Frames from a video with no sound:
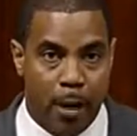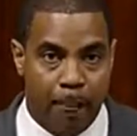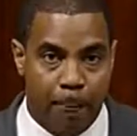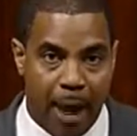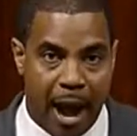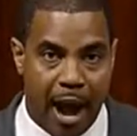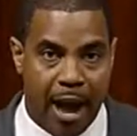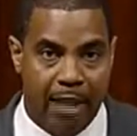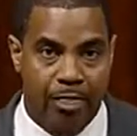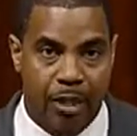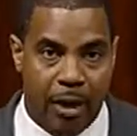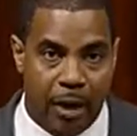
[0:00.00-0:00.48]

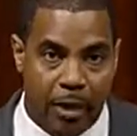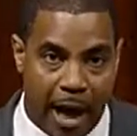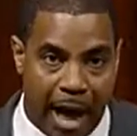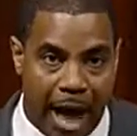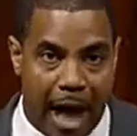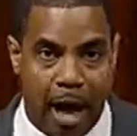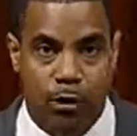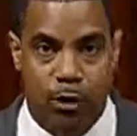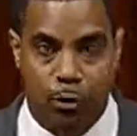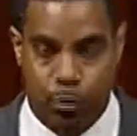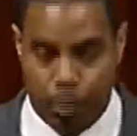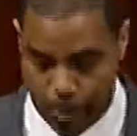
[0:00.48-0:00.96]
by the
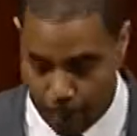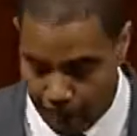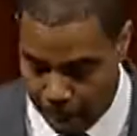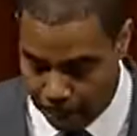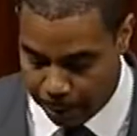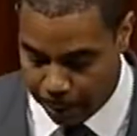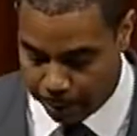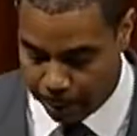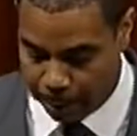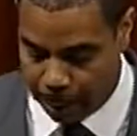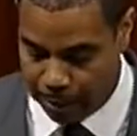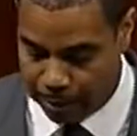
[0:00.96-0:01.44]
House
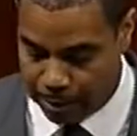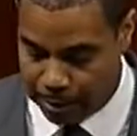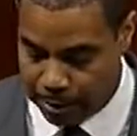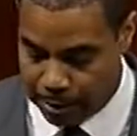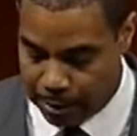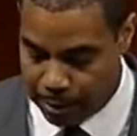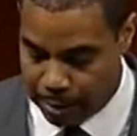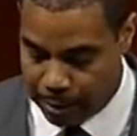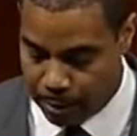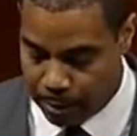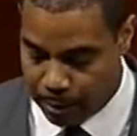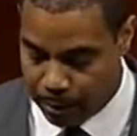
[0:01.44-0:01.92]
Republicans.